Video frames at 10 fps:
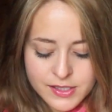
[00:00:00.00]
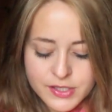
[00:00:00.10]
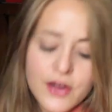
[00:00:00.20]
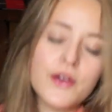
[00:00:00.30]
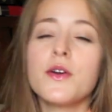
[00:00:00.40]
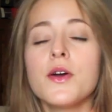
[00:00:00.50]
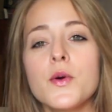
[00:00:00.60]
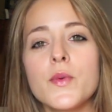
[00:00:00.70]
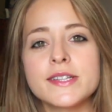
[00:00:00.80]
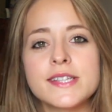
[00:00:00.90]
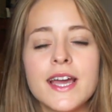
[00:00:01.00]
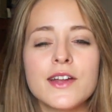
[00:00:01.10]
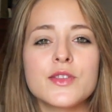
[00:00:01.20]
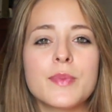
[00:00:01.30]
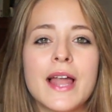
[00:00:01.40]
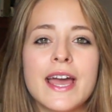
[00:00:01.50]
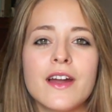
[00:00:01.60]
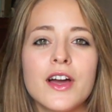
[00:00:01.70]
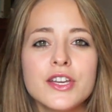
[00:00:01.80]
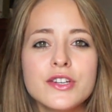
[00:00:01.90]
So once I get on the
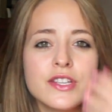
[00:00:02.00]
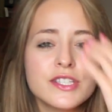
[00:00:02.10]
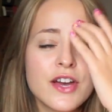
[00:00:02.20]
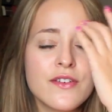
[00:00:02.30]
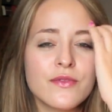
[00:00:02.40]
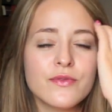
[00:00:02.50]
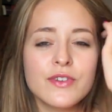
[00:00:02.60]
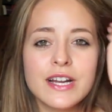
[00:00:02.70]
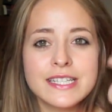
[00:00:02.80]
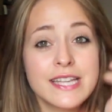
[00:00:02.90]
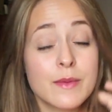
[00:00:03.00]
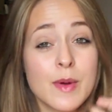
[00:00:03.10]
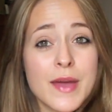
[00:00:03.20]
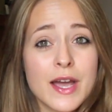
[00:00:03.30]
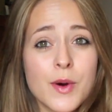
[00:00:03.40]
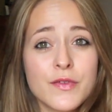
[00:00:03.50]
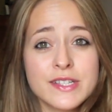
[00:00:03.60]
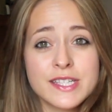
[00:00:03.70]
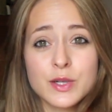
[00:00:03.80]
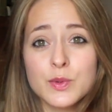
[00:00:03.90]
plane, I usually don't really take my makeup off
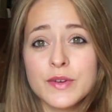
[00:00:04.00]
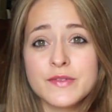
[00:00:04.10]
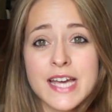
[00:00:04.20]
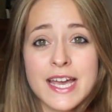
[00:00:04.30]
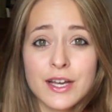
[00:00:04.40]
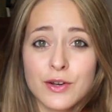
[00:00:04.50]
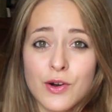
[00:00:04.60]
until we've taken